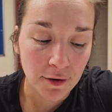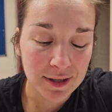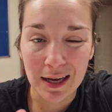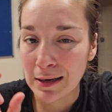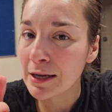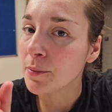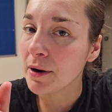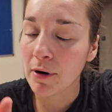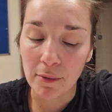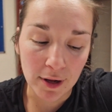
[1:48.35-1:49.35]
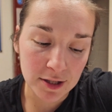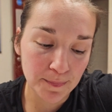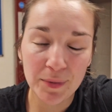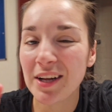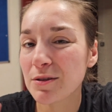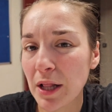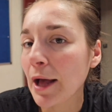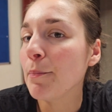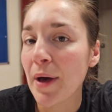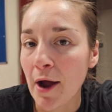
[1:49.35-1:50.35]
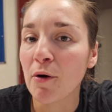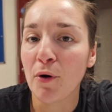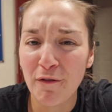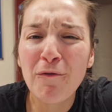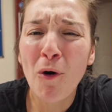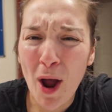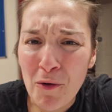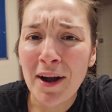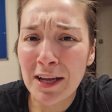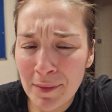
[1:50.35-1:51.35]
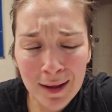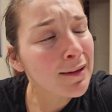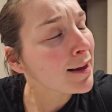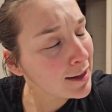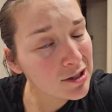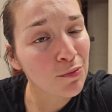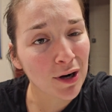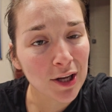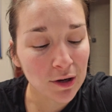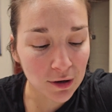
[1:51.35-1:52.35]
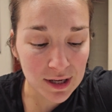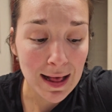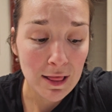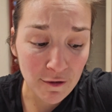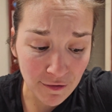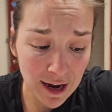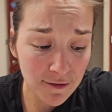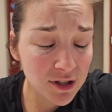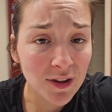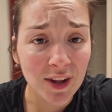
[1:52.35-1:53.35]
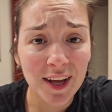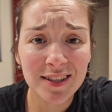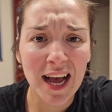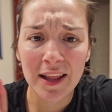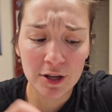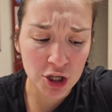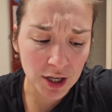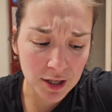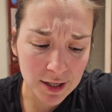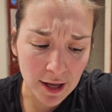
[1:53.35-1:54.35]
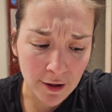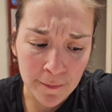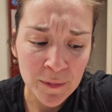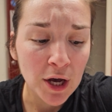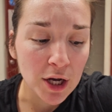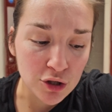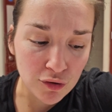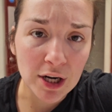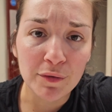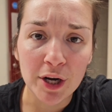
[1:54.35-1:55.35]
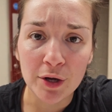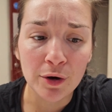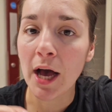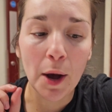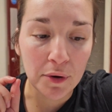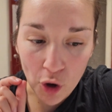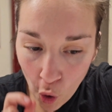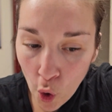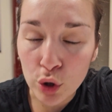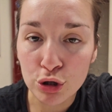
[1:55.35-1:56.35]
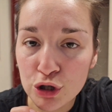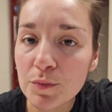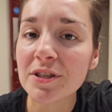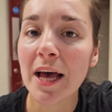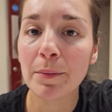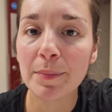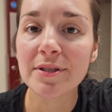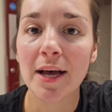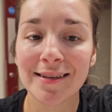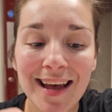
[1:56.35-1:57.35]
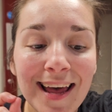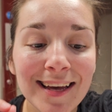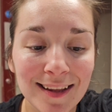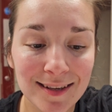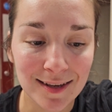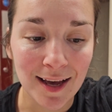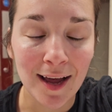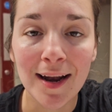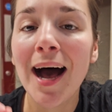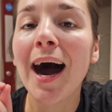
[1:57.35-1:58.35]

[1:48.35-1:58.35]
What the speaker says: It's like a little bit rubbery, but it's like bearable for a ready meal. It's pretty good. The flavors of this and the chicken together is really good. I would 110% get this again.